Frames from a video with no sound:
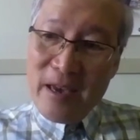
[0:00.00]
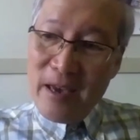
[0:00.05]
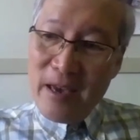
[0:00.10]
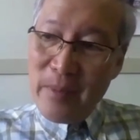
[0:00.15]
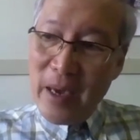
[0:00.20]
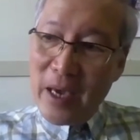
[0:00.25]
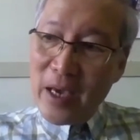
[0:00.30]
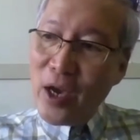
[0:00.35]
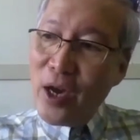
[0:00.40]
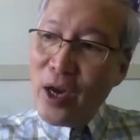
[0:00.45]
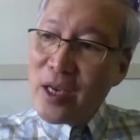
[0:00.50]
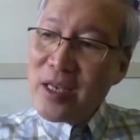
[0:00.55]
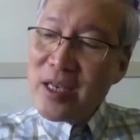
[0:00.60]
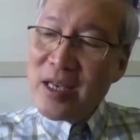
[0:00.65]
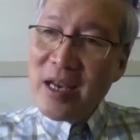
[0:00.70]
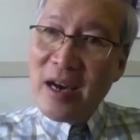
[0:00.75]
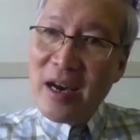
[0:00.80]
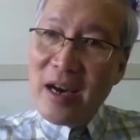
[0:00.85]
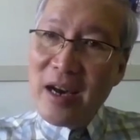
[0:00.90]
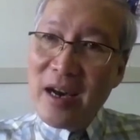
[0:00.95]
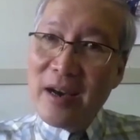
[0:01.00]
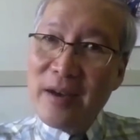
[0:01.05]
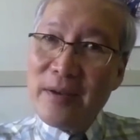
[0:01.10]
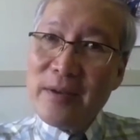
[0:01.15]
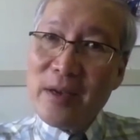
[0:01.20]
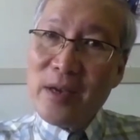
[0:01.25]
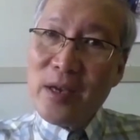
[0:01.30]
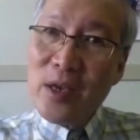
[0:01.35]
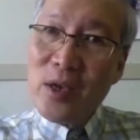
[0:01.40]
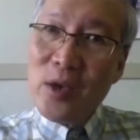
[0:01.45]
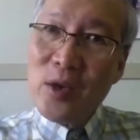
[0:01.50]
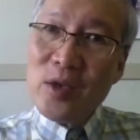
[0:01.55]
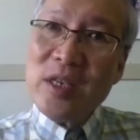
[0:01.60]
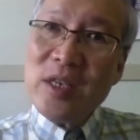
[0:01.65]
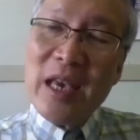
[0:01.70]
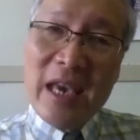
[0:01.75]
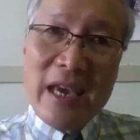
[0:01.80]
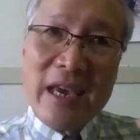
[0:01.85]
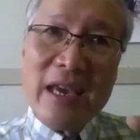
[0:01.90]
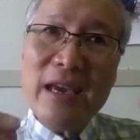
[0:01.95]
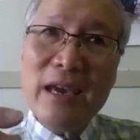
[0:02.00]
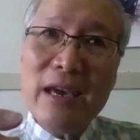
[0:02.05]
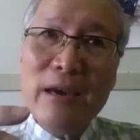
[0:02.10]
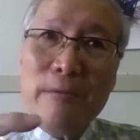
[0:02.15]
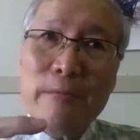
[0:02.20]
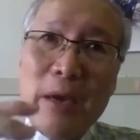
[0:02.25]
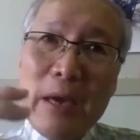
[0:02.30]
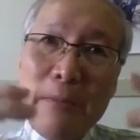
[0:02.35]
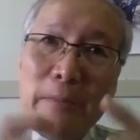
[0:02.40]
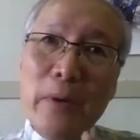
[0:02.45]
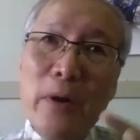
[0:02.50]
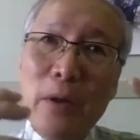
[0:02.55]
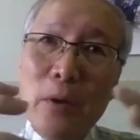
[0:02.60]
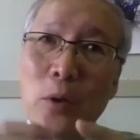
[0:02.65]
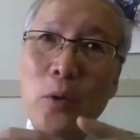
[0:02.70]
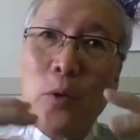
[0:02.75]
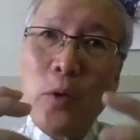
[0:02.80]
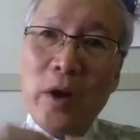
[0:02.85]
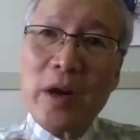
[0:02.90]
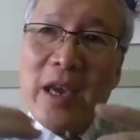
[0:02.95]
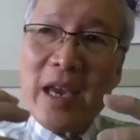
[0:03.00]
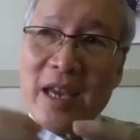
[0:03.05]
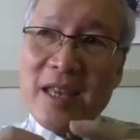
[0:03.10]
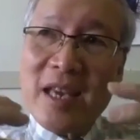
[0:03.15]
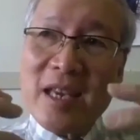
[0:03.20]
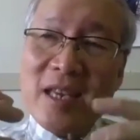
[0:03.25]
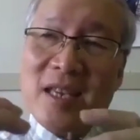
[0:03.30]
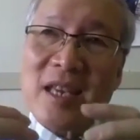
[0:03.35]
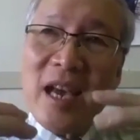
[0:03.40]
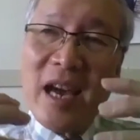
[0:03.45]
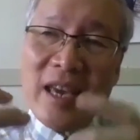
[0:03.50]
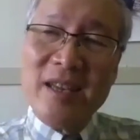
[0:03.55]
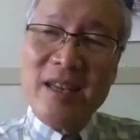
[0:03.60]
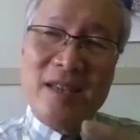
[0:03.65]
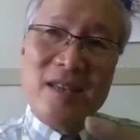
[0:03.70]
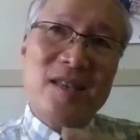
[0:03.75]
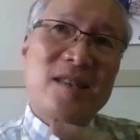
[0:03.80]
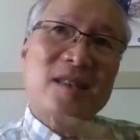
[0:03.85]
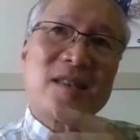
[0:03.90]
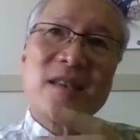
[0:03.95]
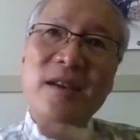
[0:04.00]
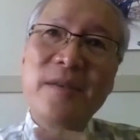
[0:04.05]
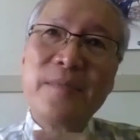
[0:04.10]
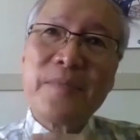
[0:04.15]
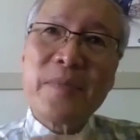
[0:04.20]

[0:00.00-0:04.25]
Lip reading: because see, people who work in the science,